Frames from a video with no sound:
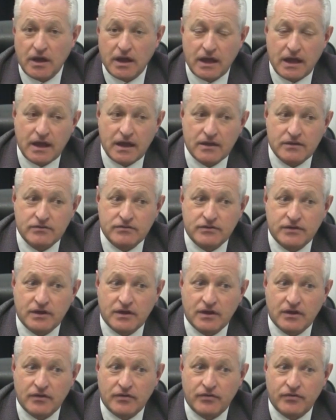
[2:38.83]
And
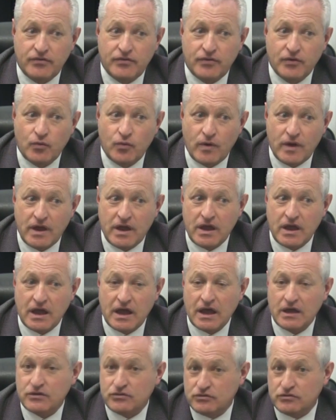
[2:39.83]
uh, the way
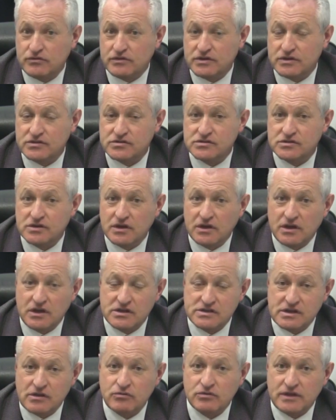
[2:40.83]
I do this
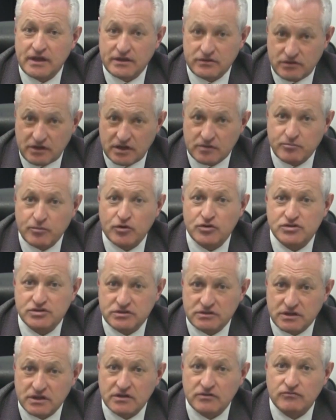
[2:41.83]
is I would like to get
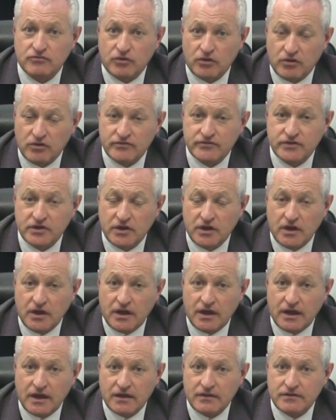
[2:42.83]
personally involved.
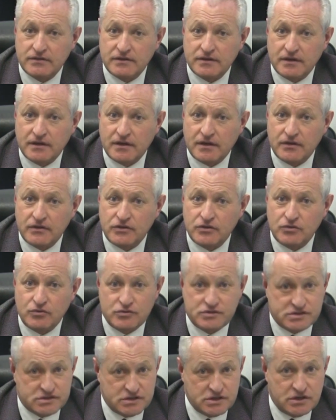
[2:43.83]
And uh,
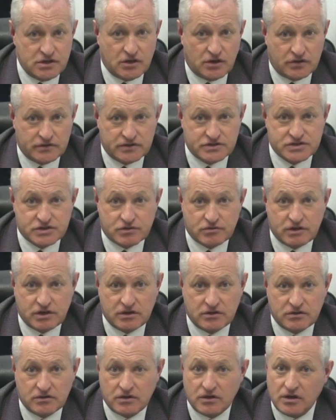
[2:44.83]
you see on the
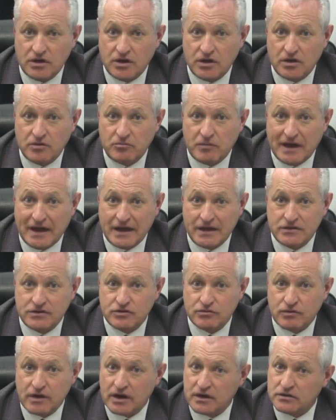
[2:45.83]
screen uh, my
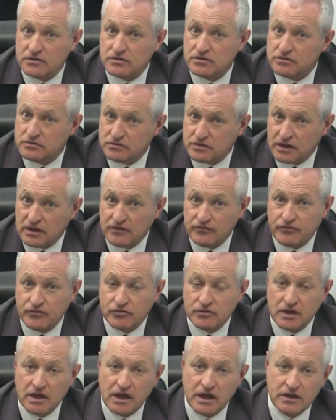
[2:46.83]
direct
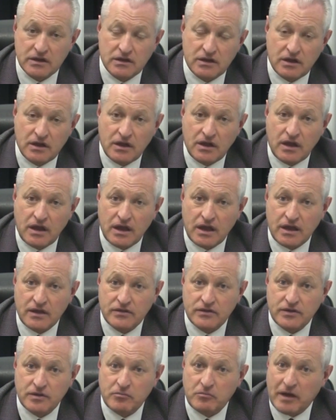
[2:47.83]
telephone line
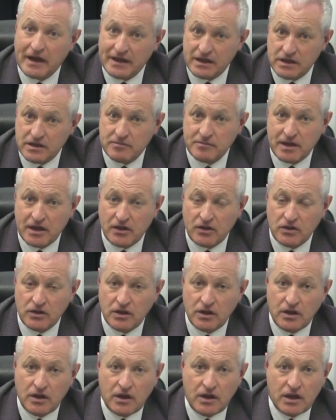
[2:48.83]
and my email.
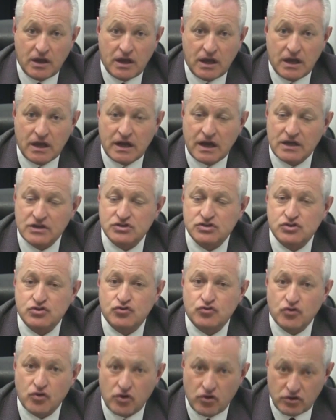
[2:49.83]
And I
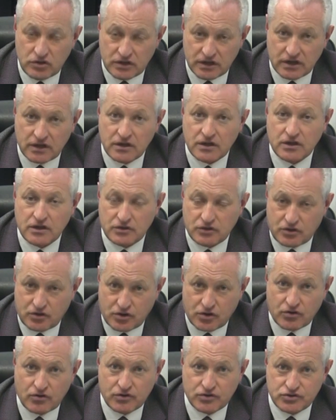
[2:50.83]
strongly
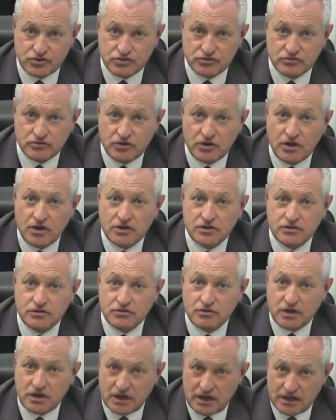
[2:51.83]
encourage you
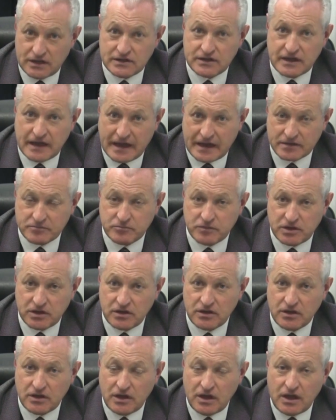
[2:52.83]
to contact
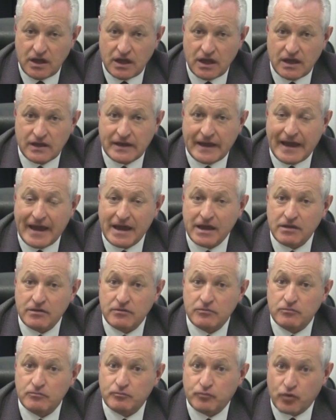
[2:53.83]
me and I
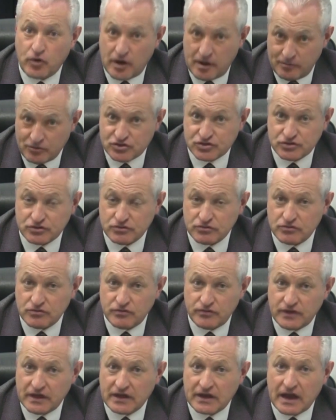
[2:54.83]
promise you
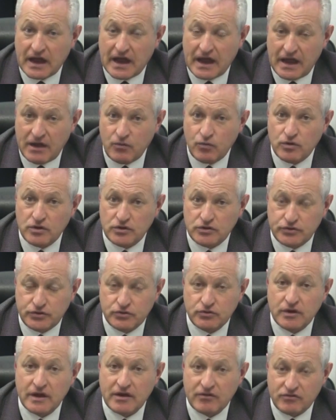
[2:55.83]
that I will
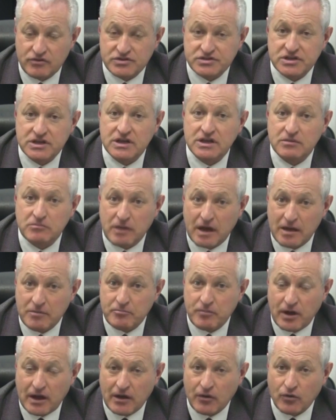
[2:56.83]
do everything in my
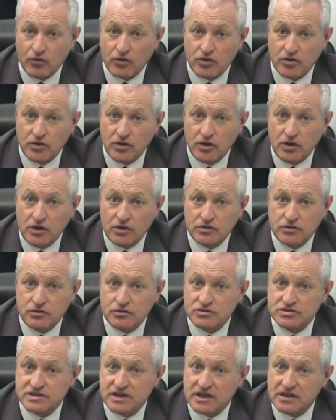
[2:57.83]
power
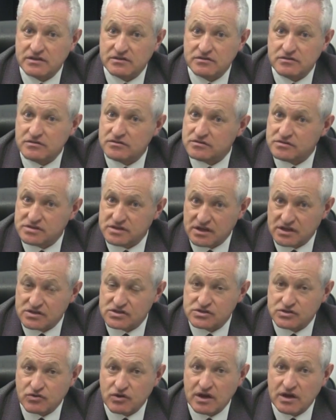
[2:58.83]
to set
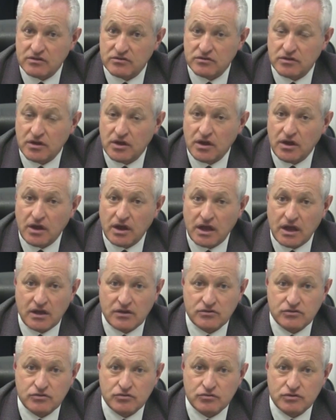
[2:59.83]
things straight
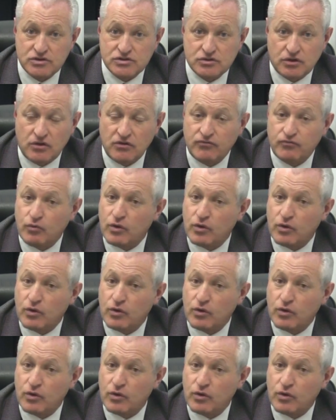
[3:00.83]
and to resolve